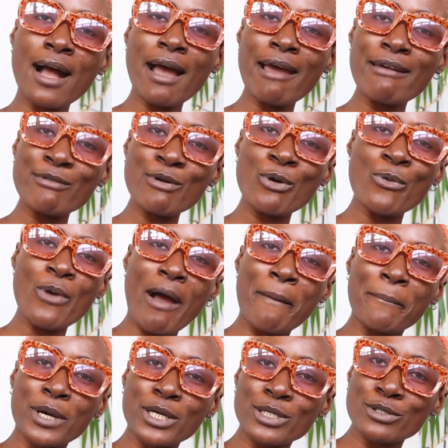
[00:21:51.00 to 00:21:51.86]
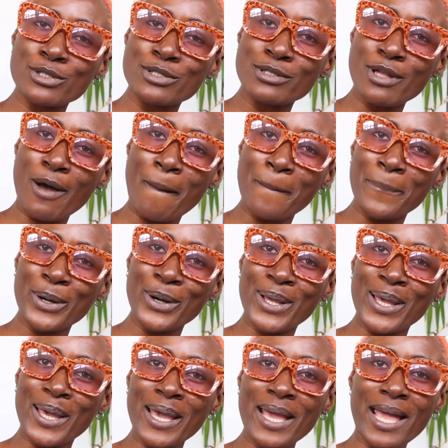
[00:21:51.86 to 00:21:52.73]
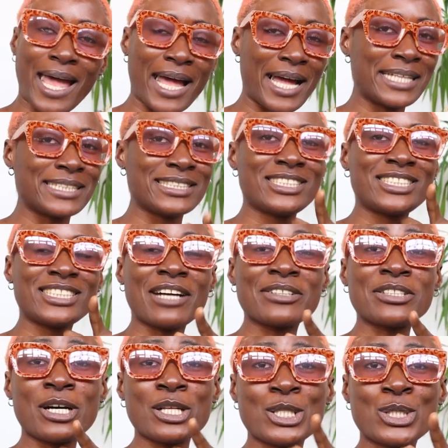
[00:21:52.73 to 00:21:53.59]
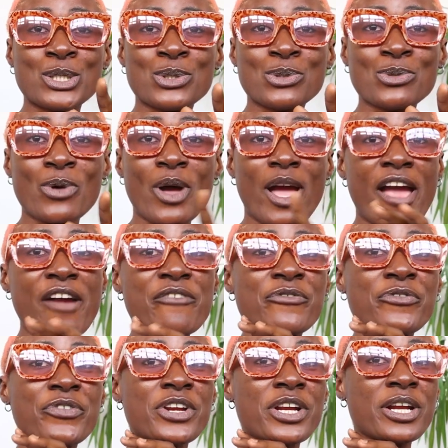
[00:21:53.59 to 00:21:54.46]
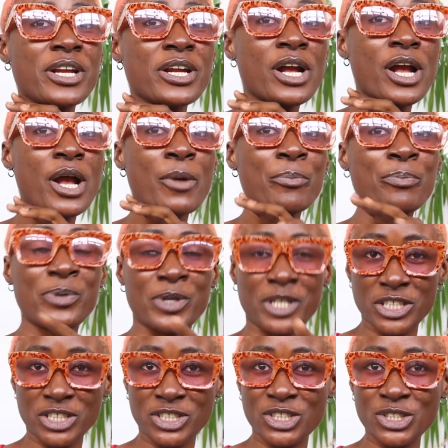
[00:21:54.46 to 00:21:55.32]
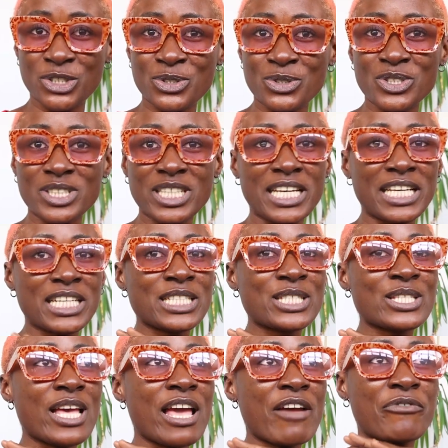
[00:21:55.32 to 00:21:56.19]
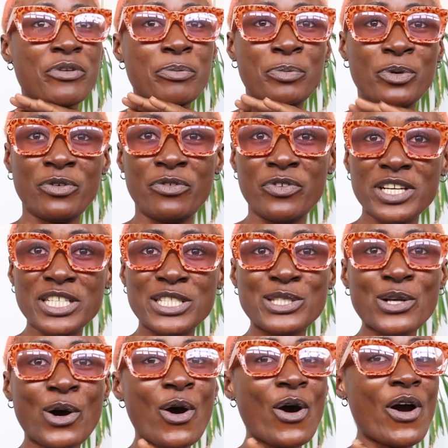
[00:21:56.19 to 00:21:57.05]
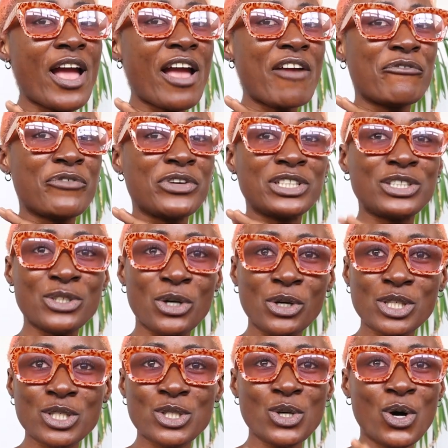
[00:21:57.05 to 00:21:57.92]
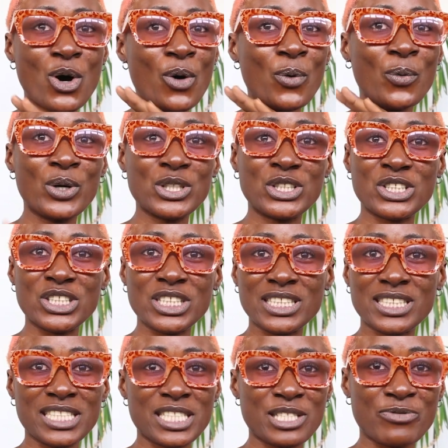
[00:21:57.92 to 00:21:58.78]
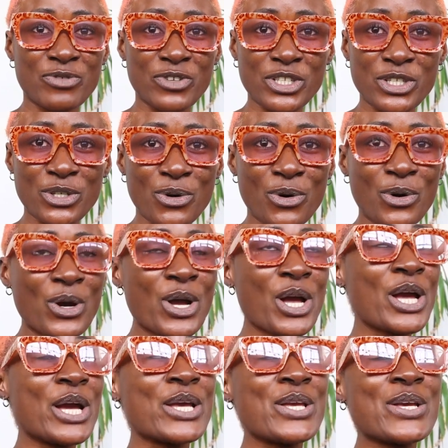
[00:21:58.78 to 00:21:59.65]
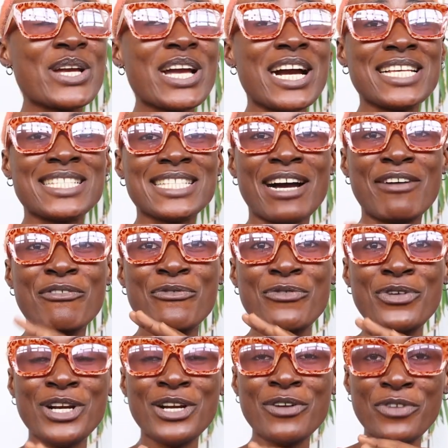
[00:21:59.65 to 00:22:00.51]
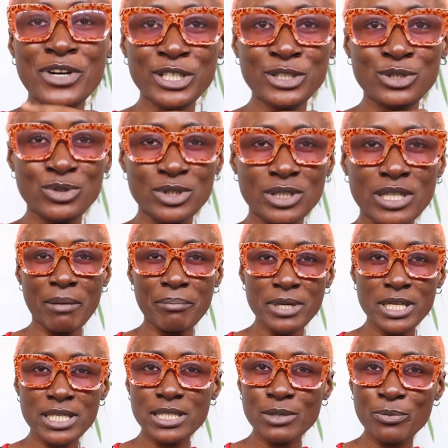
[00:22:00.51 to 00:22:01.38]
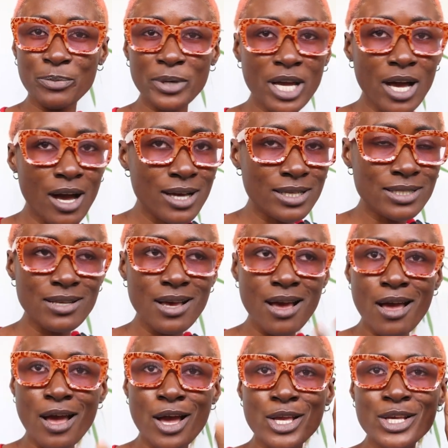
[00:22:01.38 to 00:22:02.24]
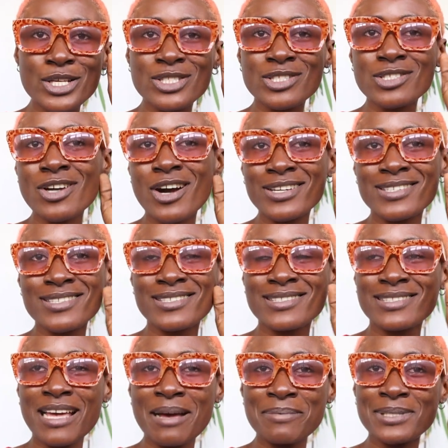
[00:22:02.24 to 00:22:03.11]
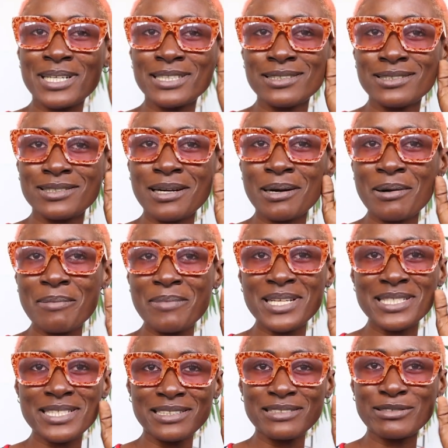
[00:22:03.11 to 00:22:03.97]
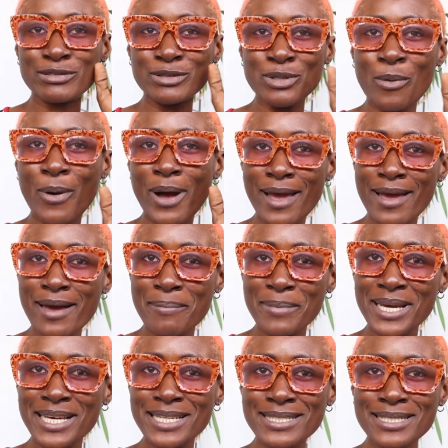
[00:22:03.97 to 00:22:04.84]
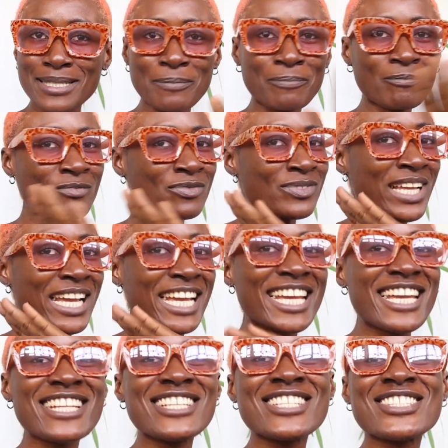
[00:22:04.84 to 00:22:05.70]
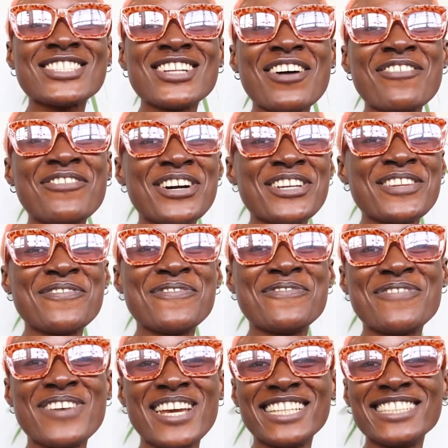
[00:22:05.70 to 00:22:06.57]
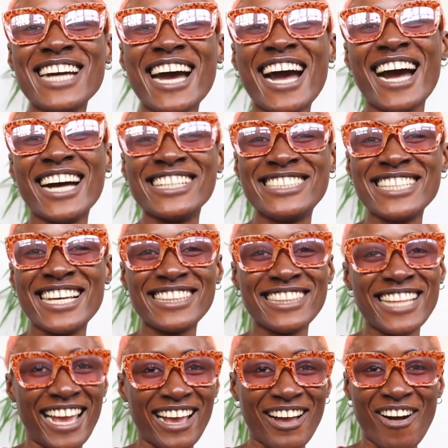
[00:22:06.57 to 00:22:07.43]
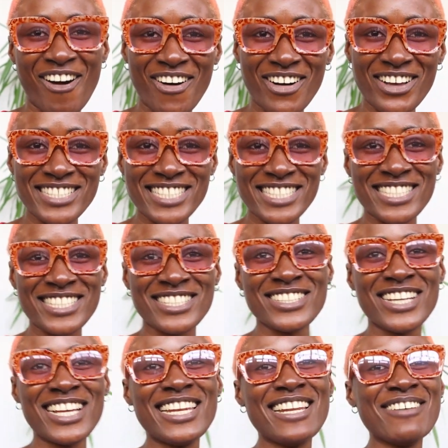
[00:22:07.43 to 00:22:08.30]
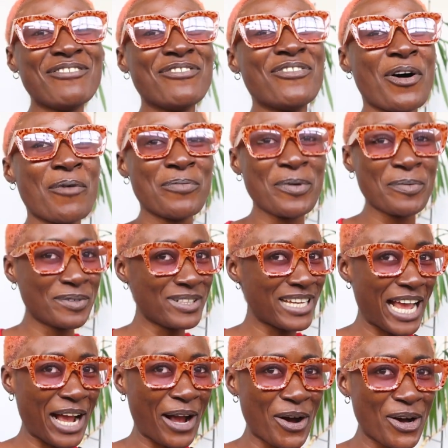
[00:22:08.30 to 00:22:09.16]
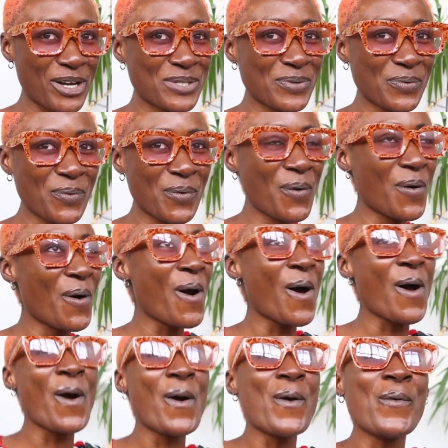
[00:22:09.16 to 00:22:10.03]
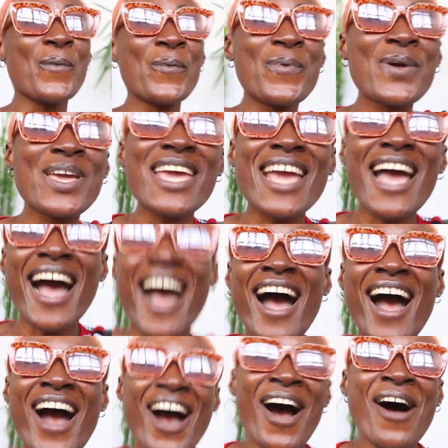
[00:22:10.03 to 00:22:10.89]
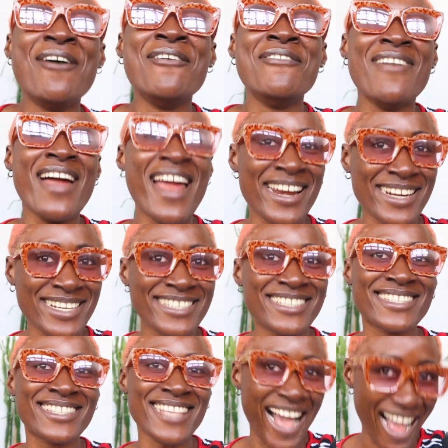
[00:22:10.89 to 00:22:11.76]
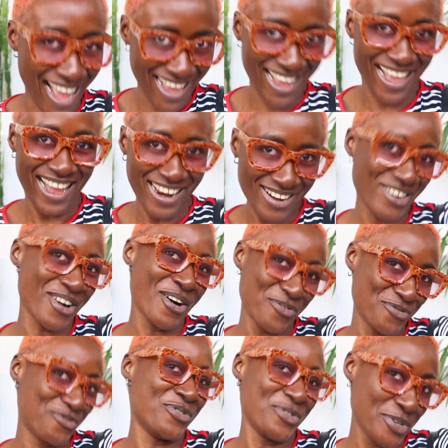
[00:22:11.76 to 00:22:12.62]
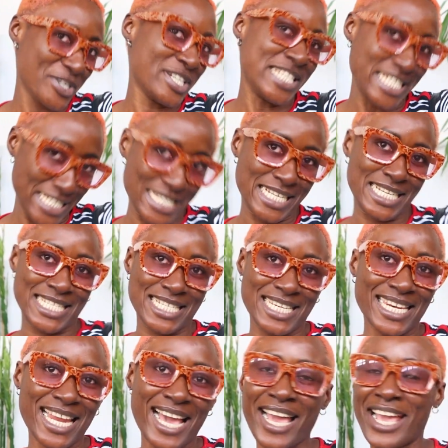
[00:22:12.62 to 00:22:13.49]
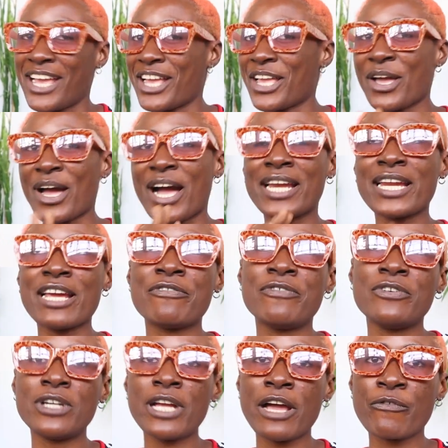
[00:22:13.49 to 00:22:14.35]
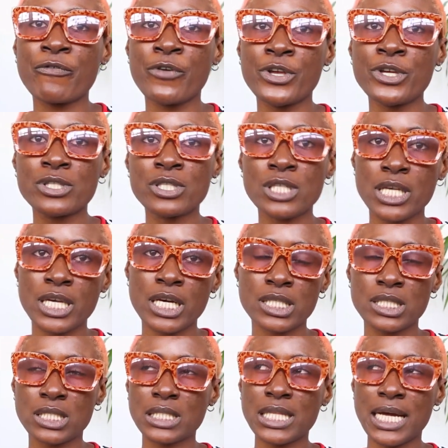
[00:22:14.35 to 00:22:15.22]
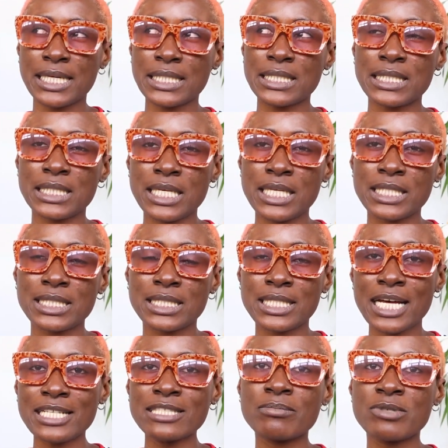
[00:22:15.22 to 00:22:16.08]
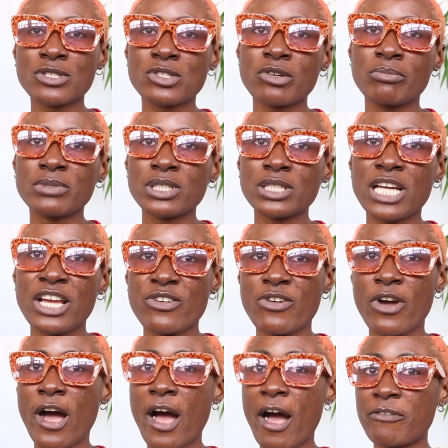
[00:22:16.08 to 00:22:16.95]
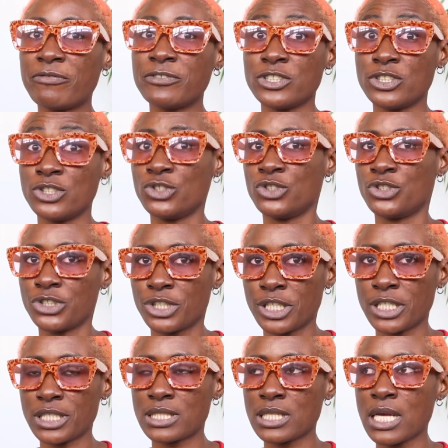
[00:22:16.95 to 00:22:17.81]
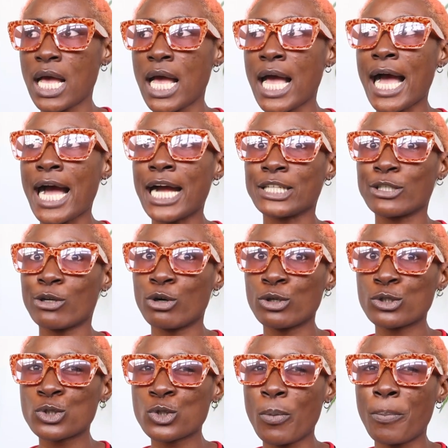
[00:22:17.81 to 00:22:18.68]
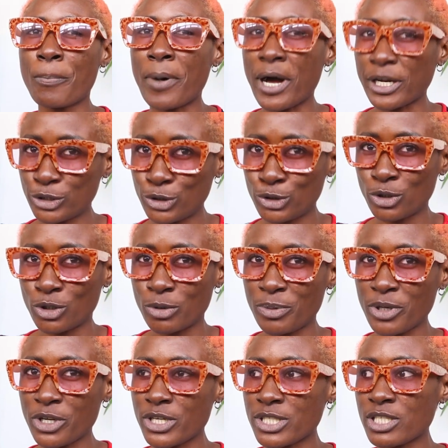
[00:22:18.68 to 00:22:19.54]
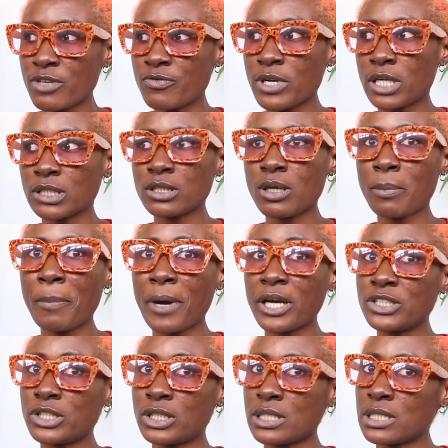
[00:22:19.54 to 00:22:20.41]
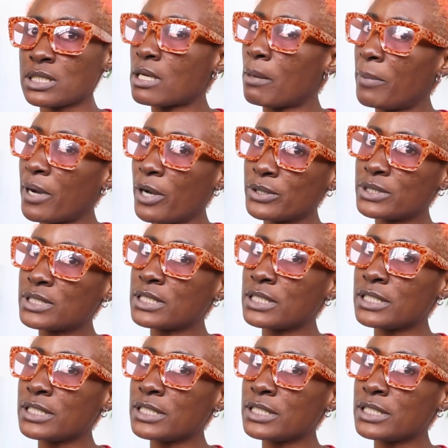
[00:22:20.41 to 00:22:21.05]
I know where I'm gonna stop, okay? And shout out to every PhD student, every professor, every doctor watching this video. You guys are really, really amazing, because you see all the steps and the documents and the requirements. It is not for the faint-hearted like us. It is not for people like us who we are already tired of reading. Like, and I feel like for you to get to that stage, it has to be something that you have interest and also passion. Because if you are not passionate about